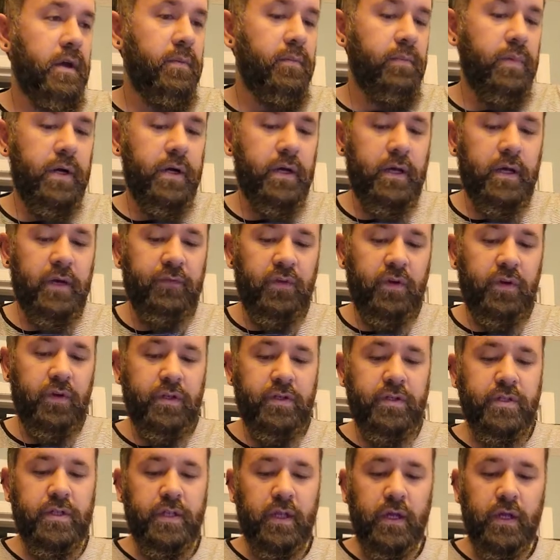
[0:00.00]
But if you're
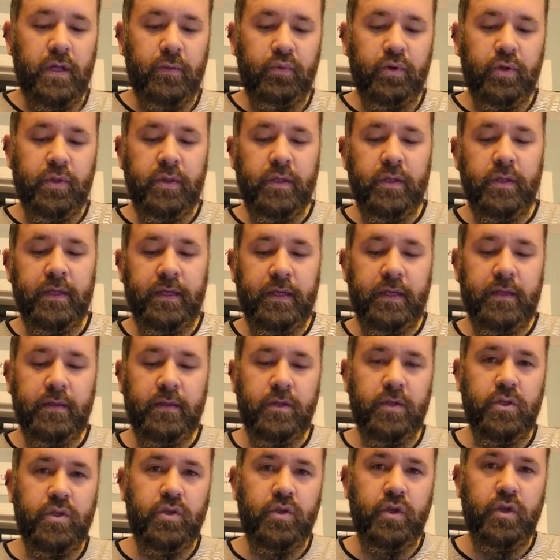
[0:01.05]
interested, I'm going to put the link in the
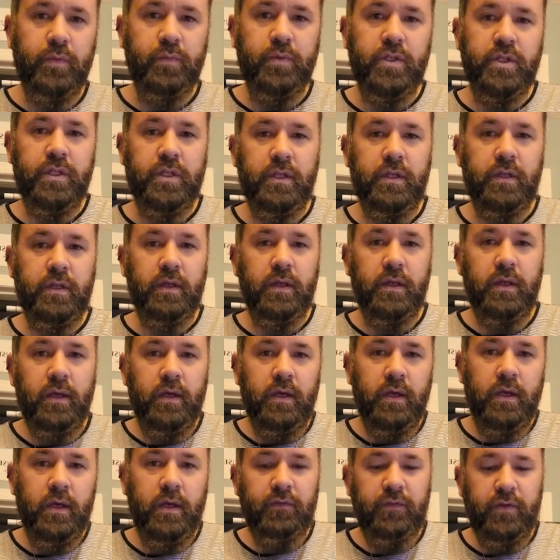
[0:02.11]
description
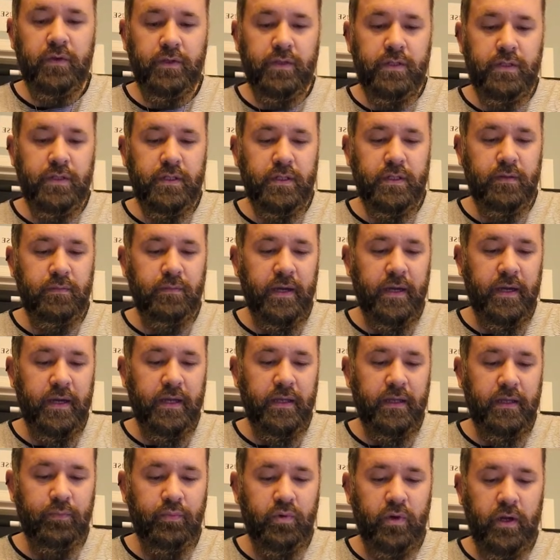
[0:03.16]
if you're interested in buying
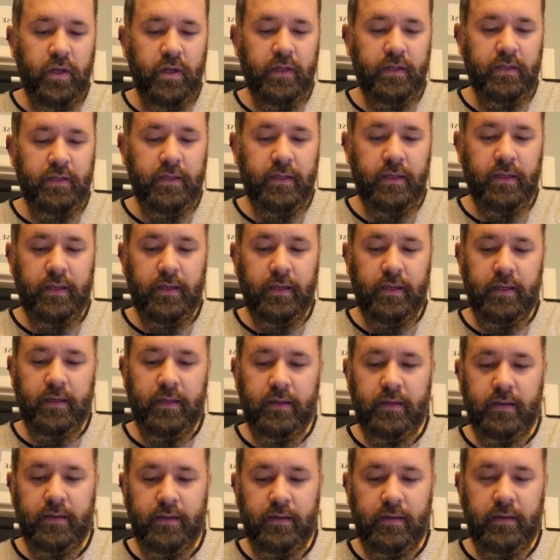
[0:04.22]
the product. And
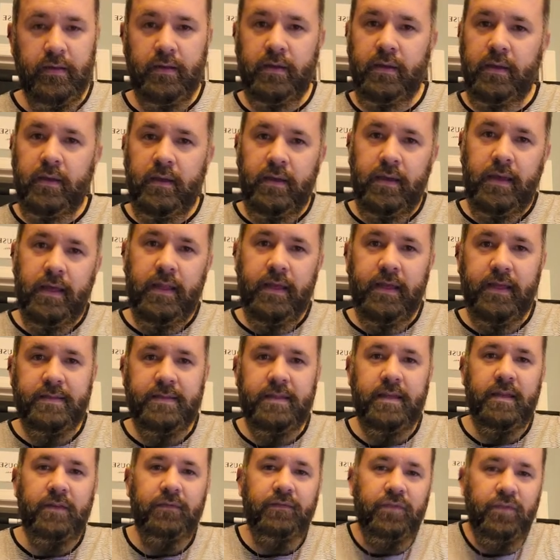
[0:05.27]
yeah, like I
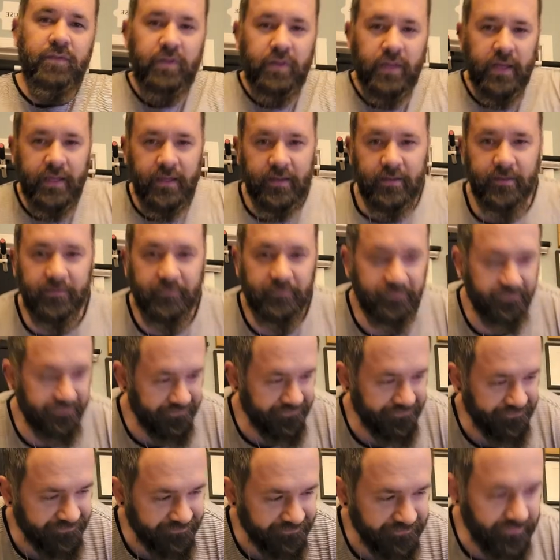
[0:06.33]
said, if you like
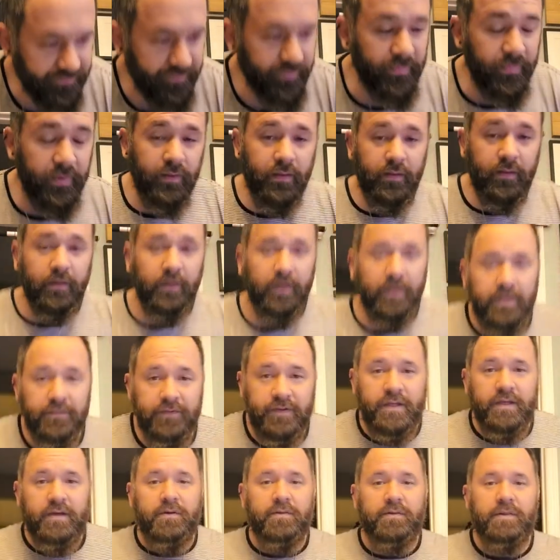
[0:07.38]
the
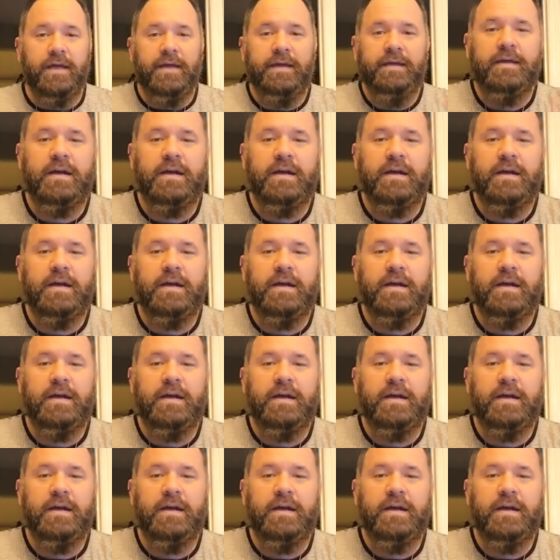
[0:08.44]
video, like,